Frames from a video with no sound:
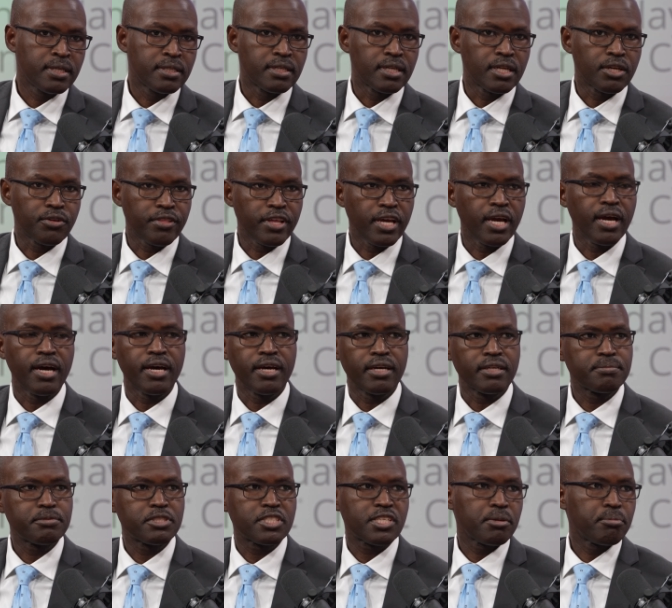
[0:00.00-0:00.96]
Now, there
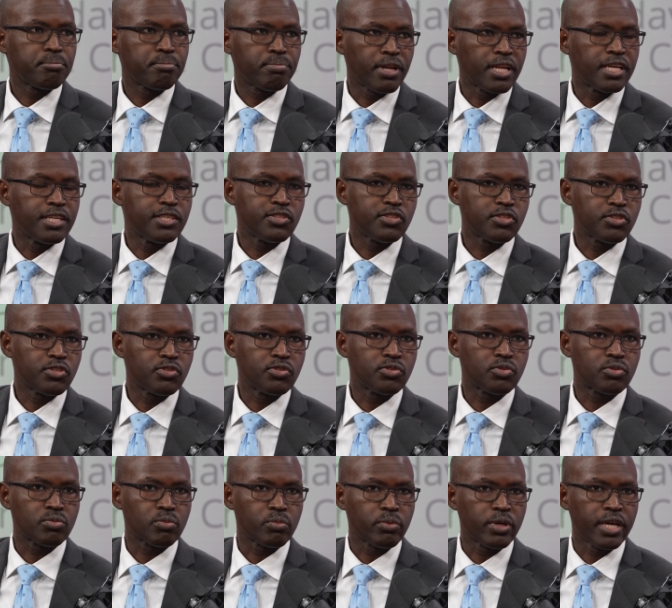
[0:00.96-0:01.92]
are some
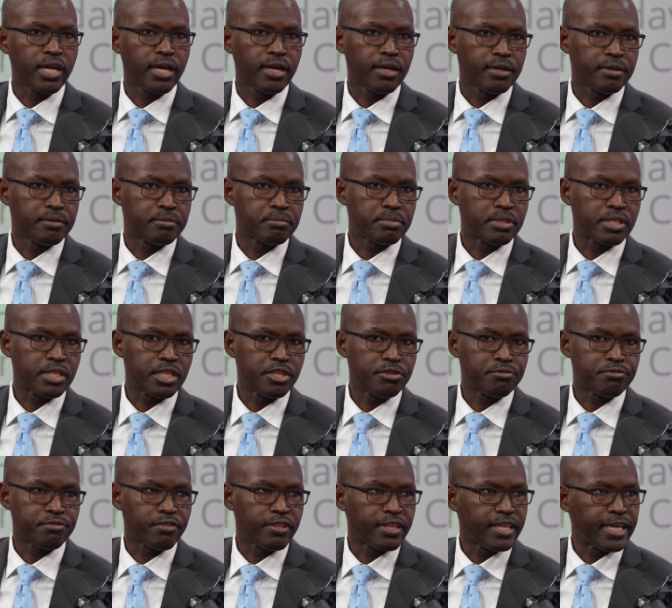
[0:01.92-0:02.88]
places where
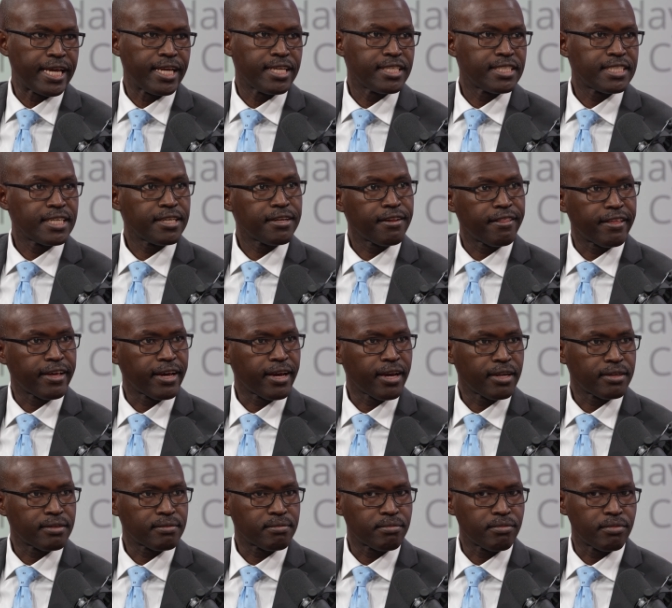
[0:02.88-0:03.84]
if they did
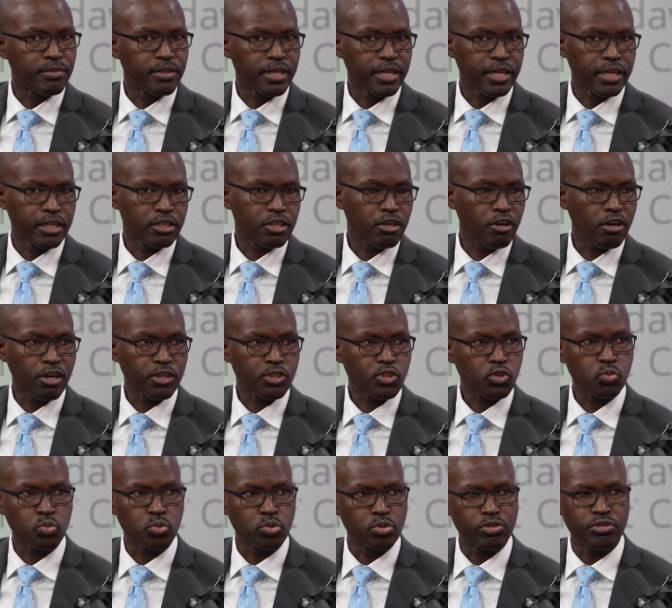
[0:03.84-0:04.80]
that, their
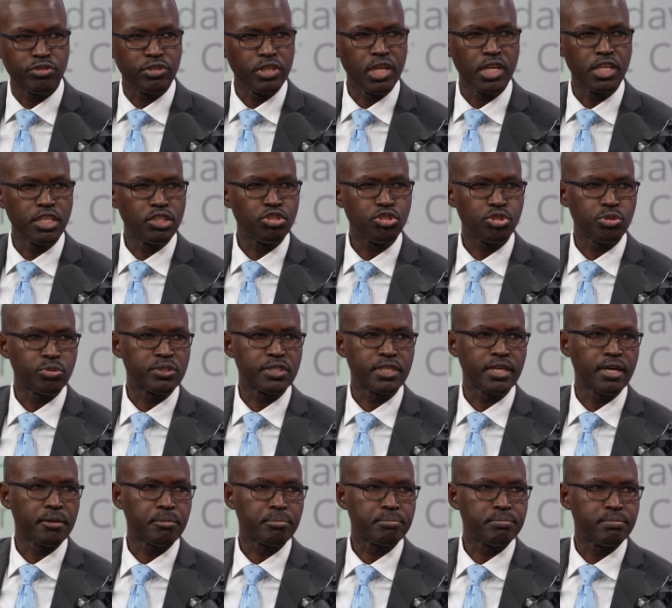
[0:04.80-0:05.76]
costs would really shoot
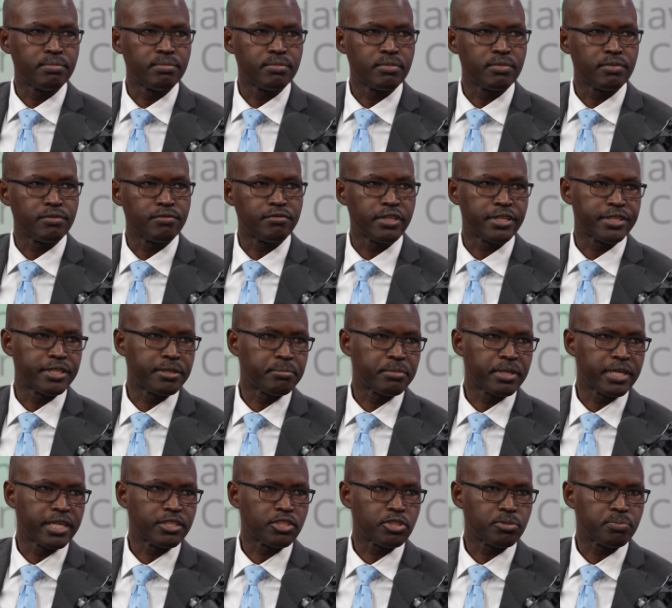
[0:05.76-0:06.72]
up very
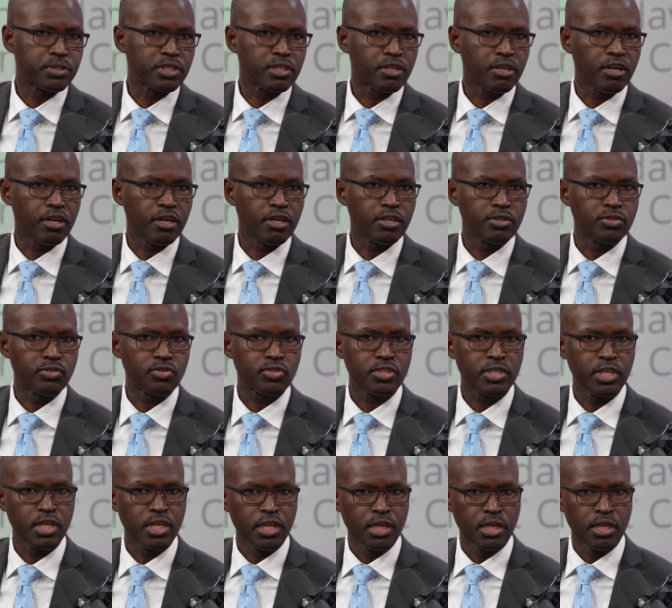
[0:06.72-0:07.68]
much because
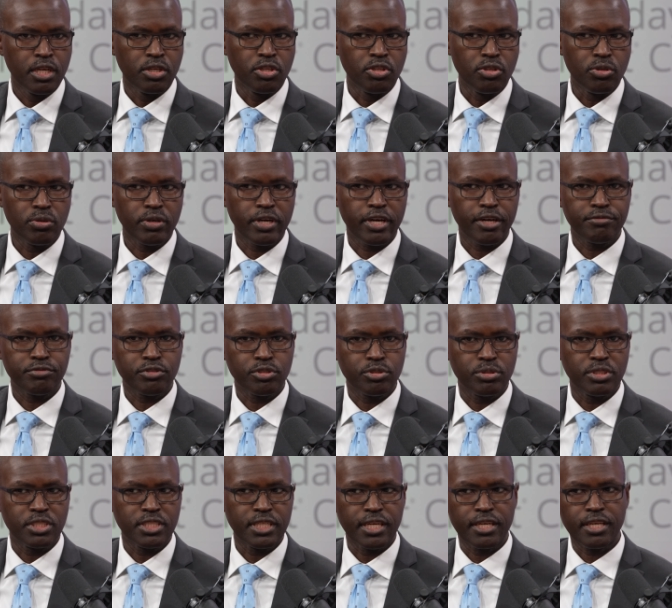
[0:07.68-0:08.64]
you have
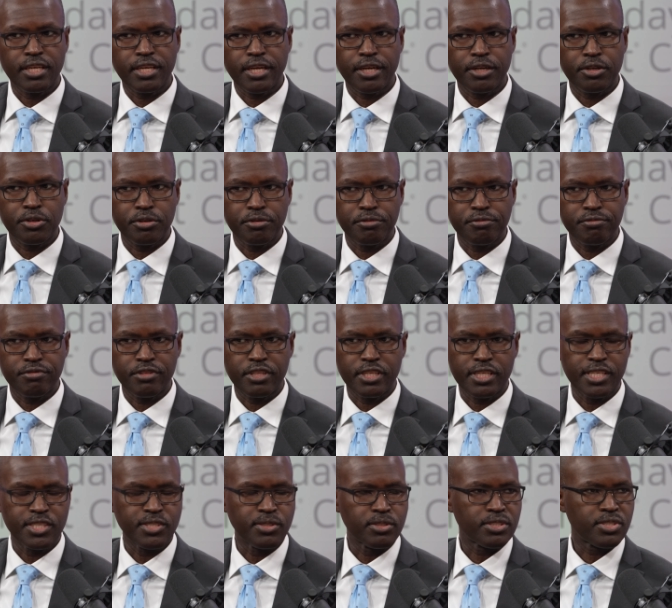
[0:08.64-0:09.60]
to take care of
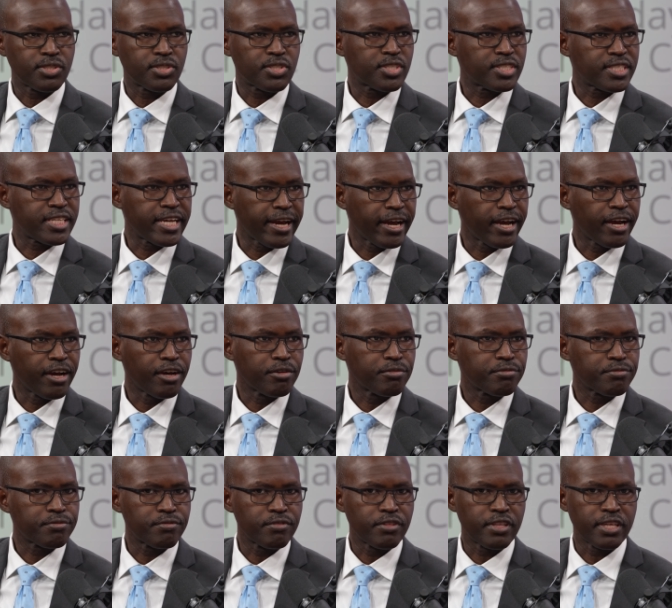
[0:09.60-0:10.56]
the
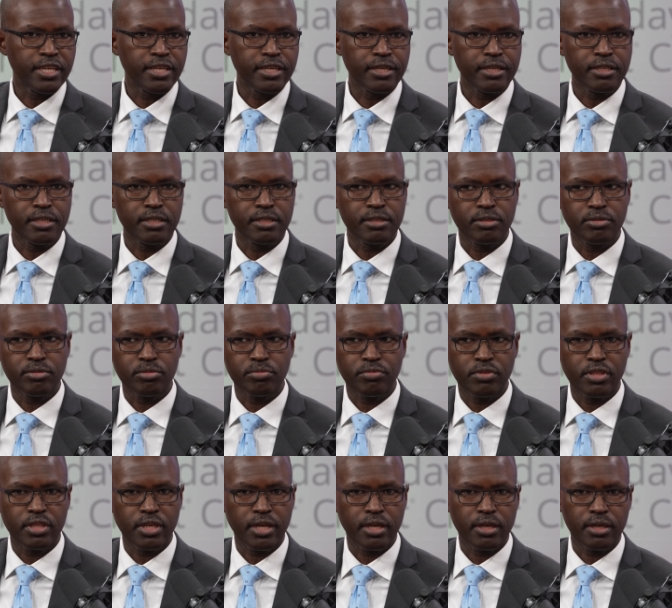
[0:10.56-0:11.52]
staff, their
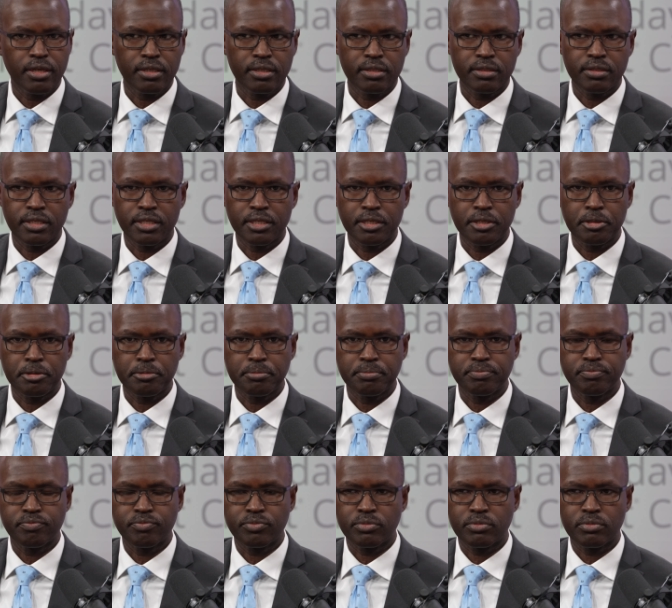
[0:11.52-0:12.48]
their um,